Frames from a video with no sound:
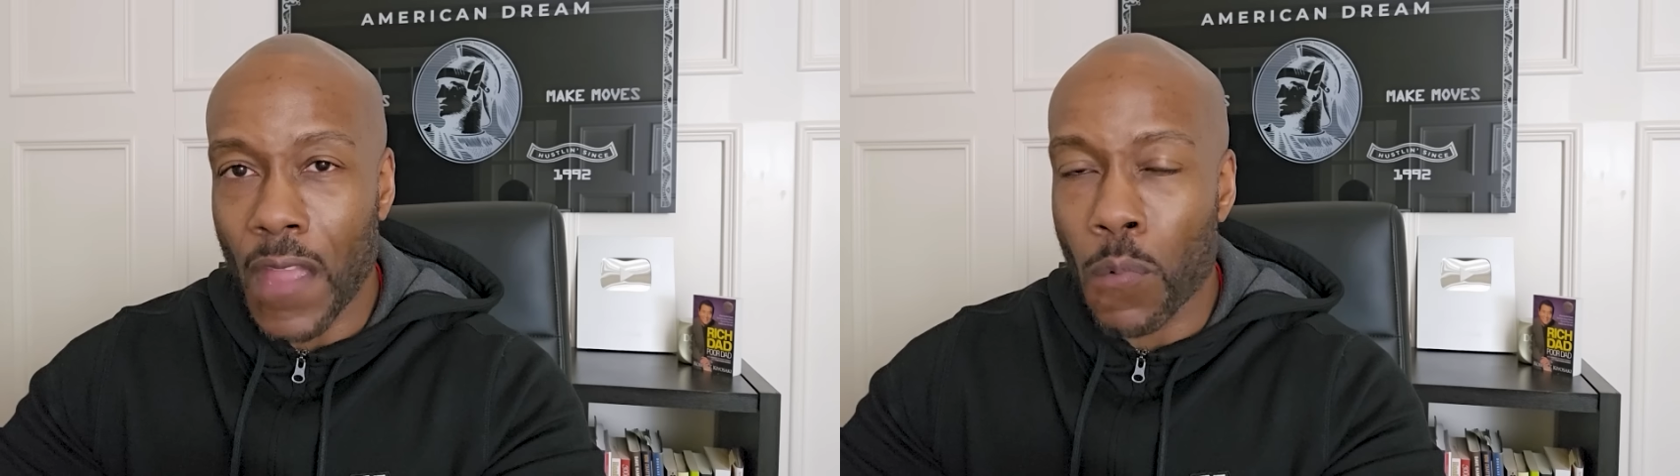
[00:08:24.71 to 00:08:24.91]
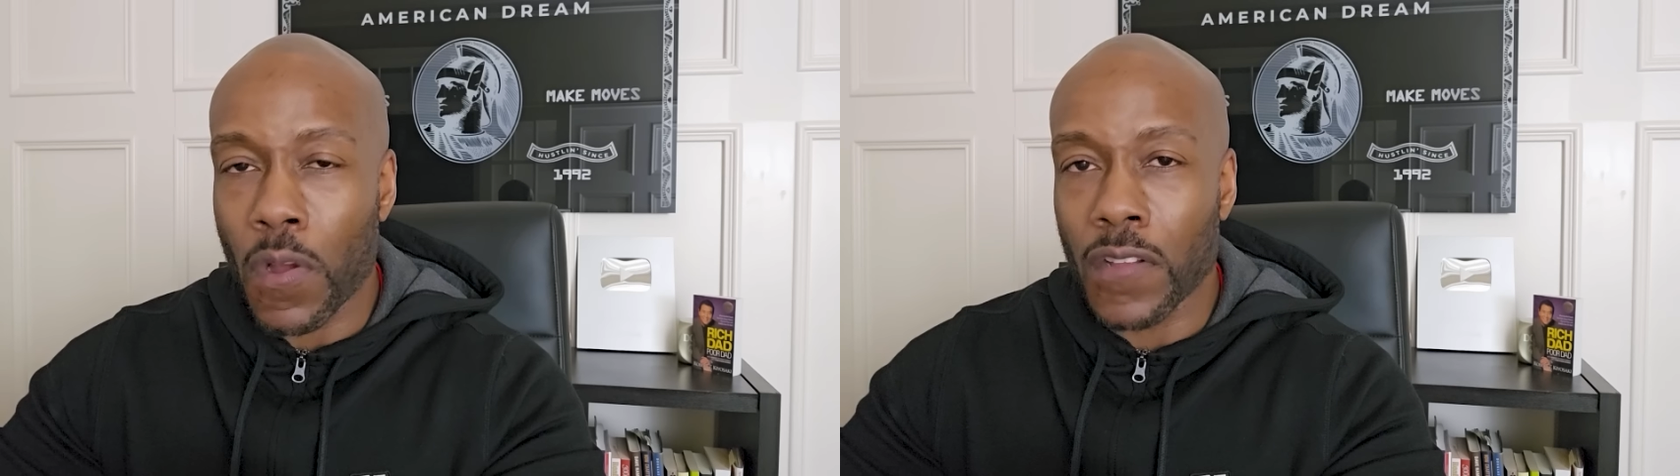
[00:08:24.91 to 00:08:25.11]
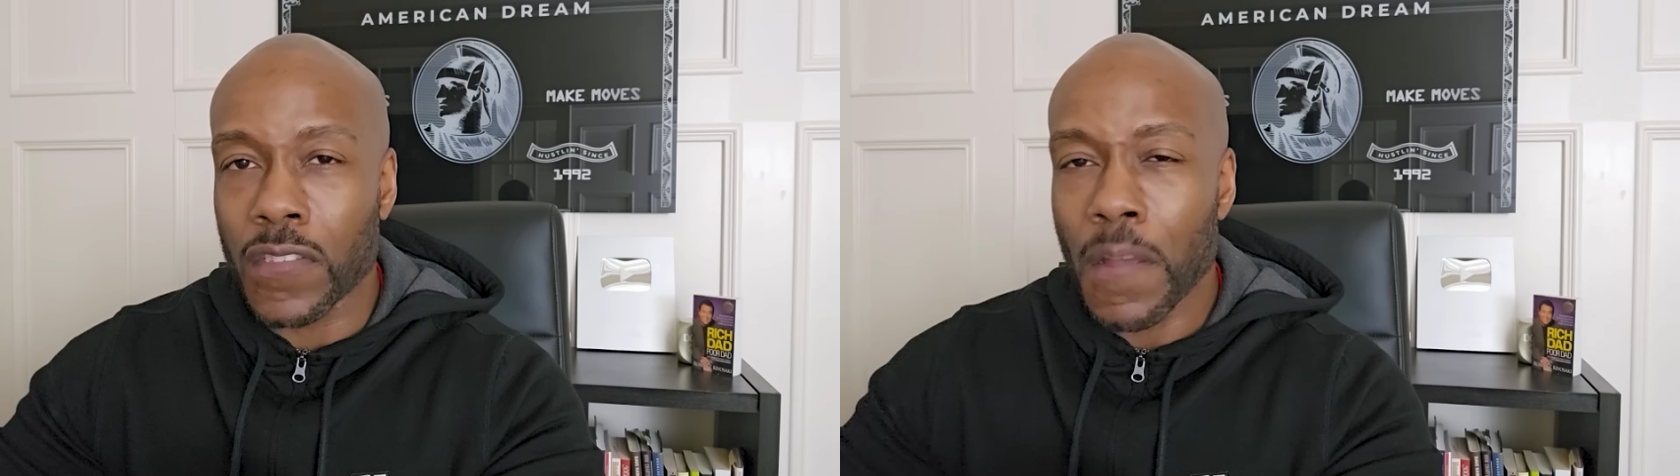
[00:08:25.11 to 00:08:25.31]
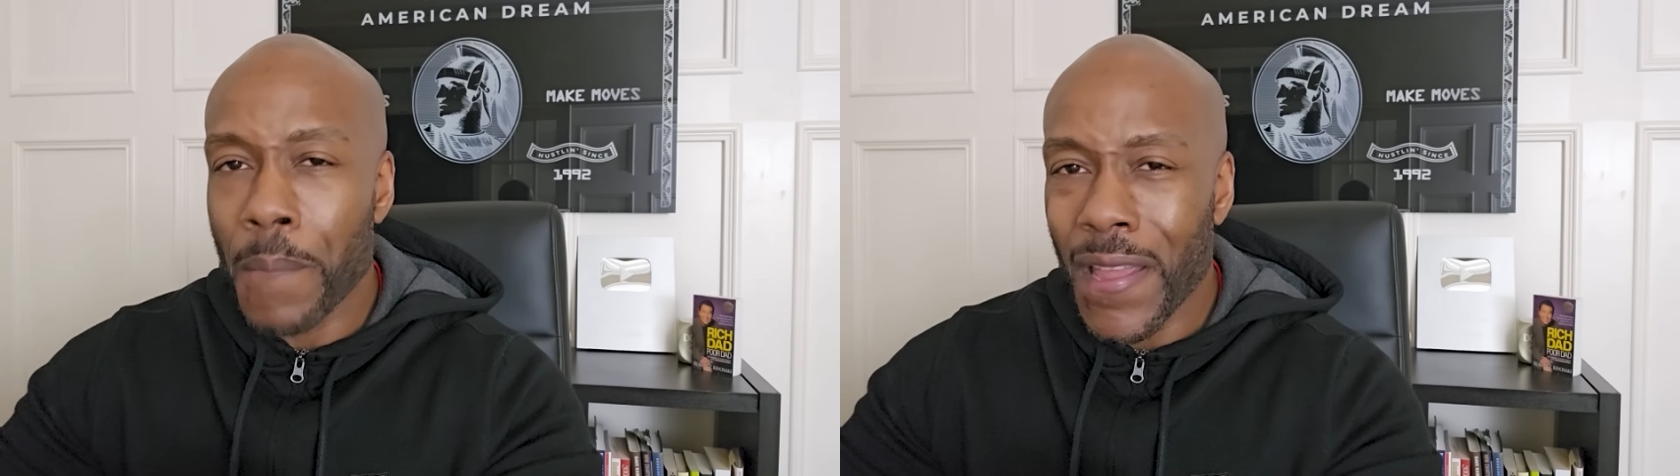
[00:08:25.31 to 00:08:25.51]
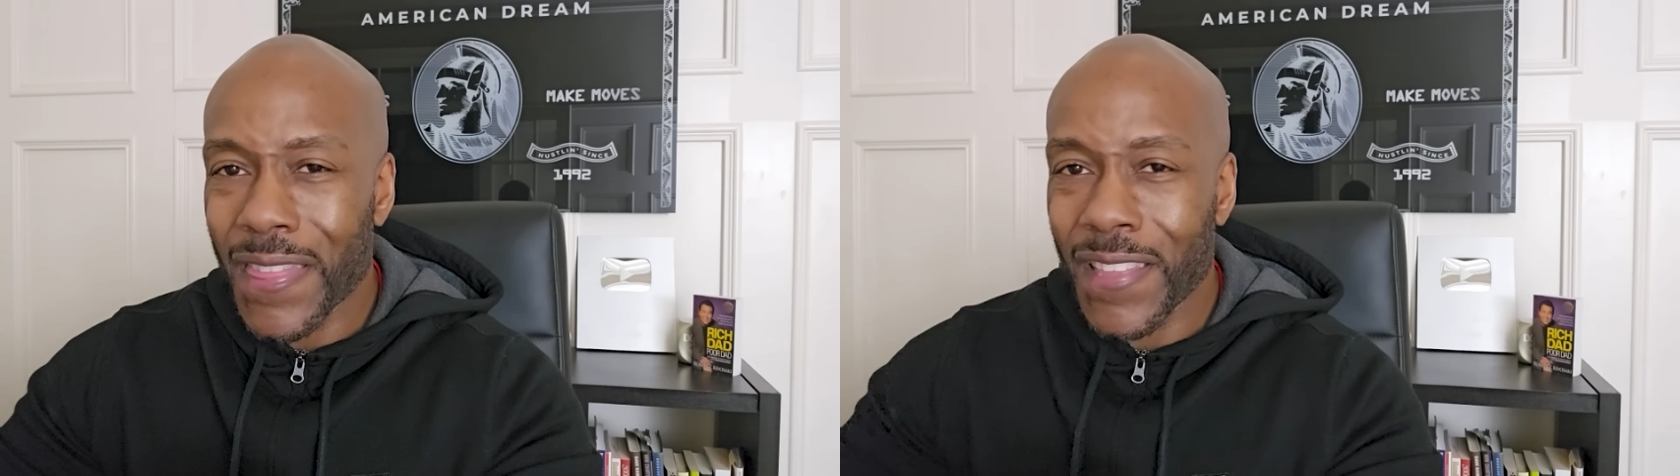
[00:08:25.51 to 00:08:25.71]
Now, while some
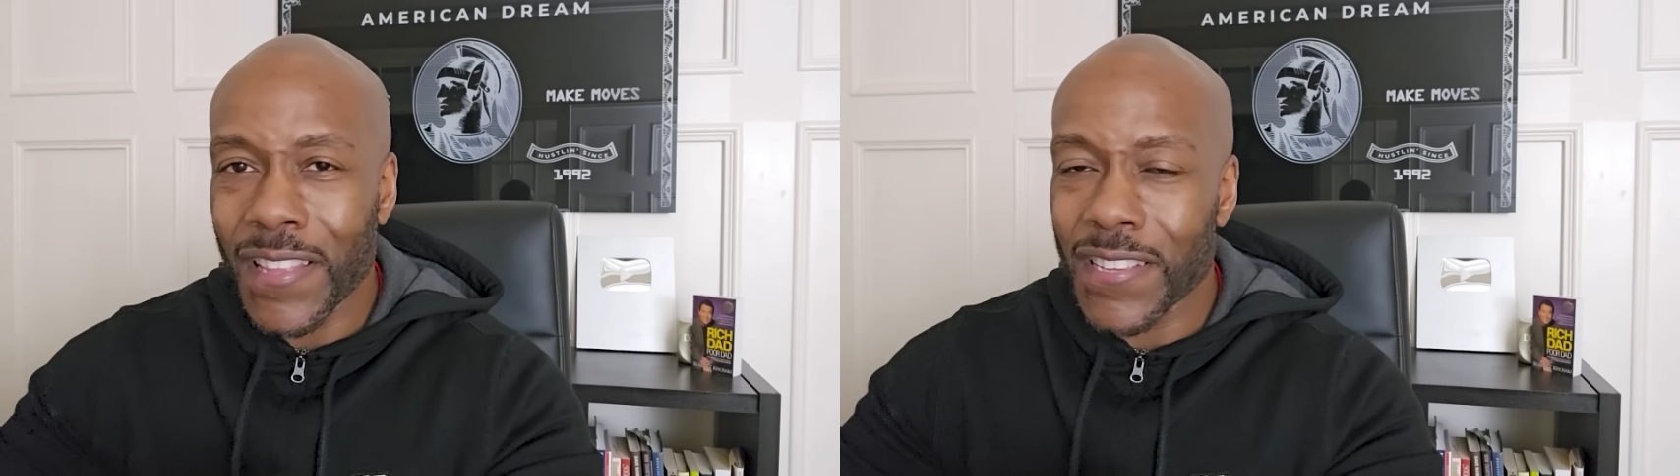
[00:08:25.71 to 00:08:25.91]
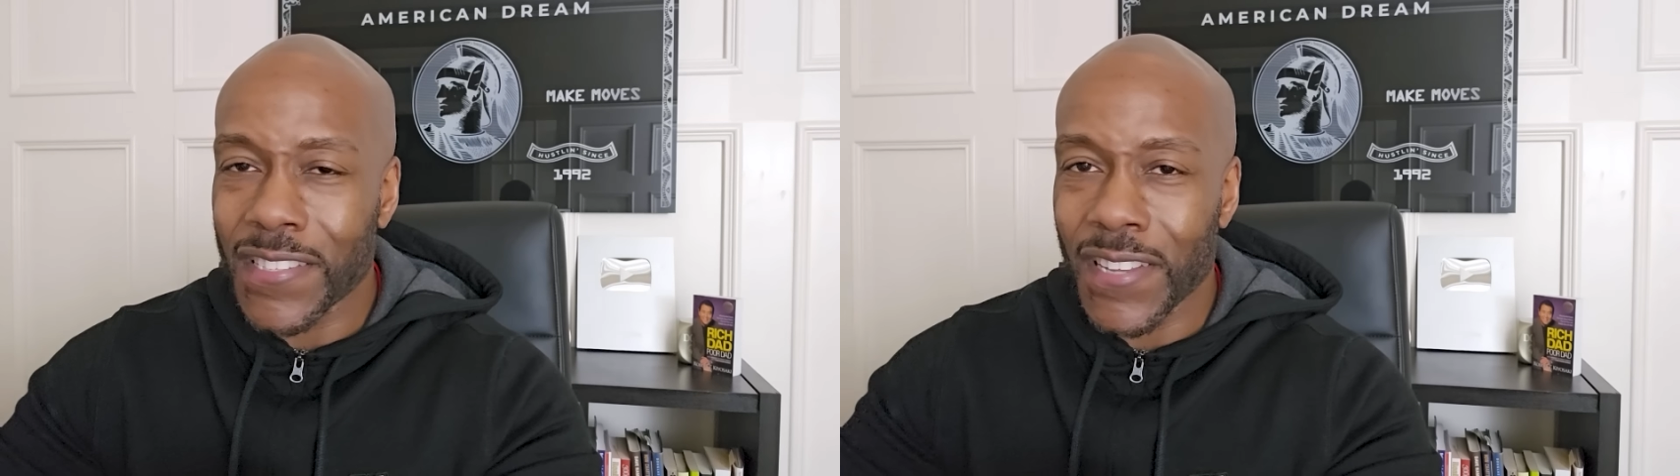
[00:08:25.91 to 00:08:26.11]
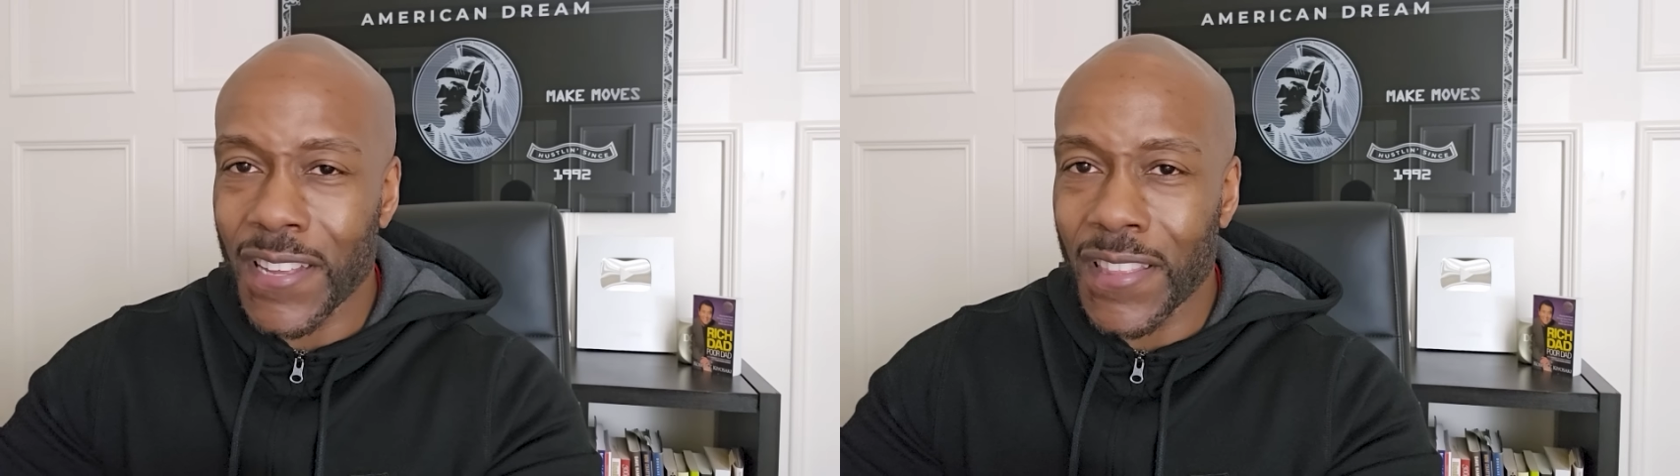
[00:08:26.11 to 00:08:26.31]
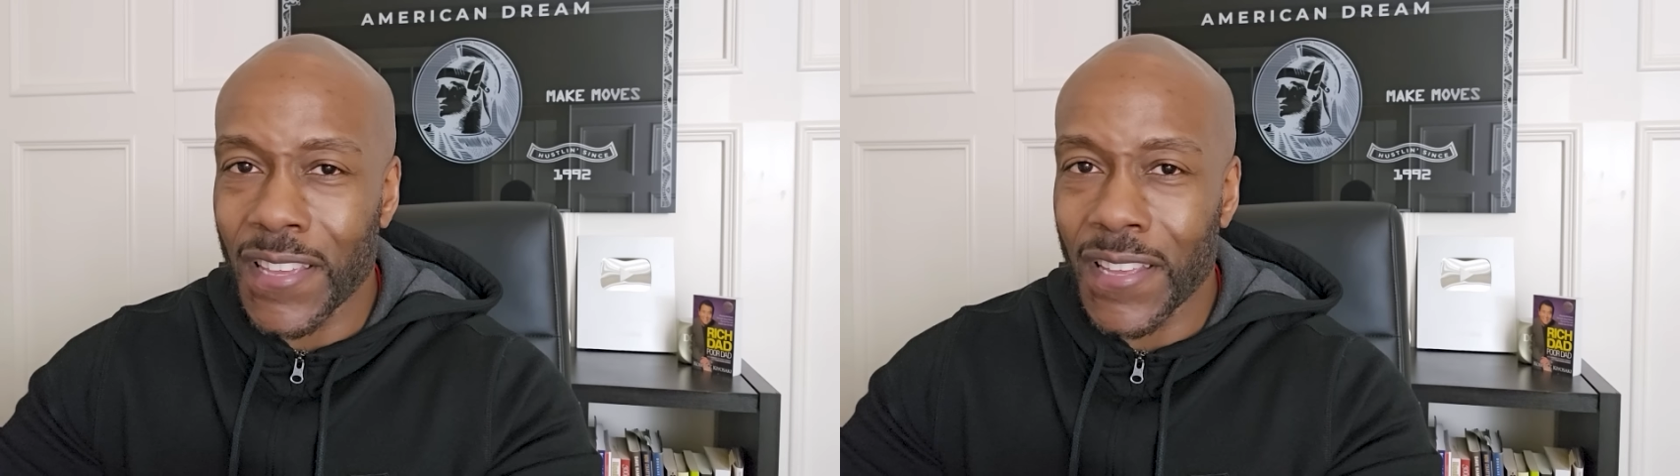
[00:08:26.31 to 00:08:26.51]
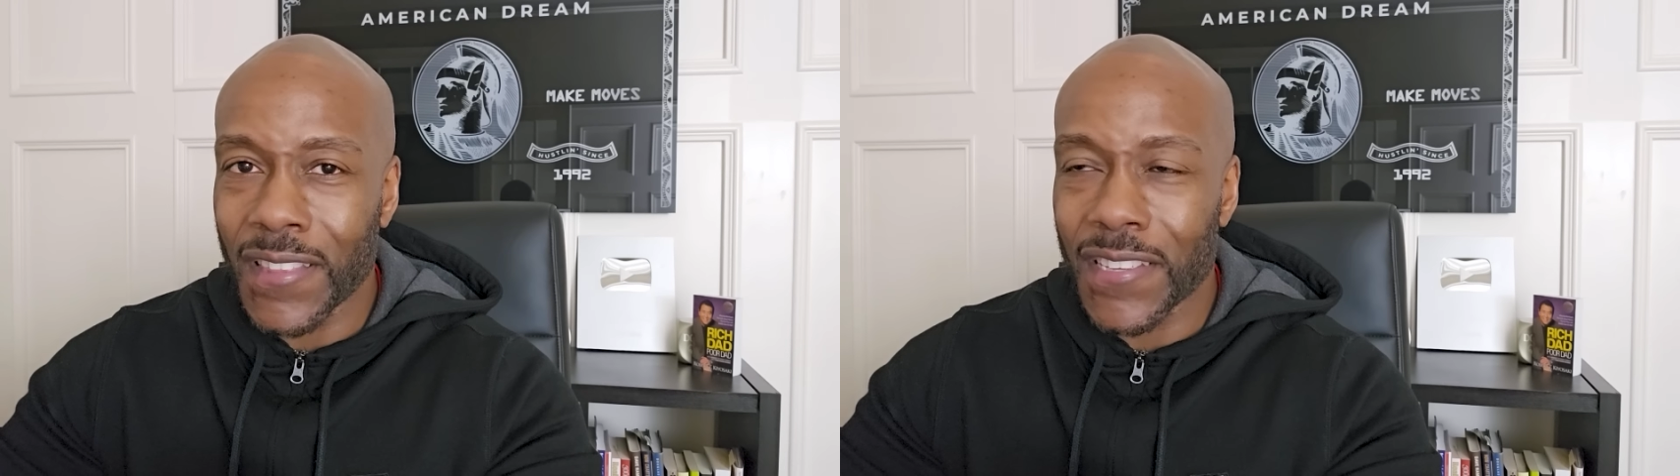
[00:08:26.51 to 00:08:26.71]
might think that this is a good thing,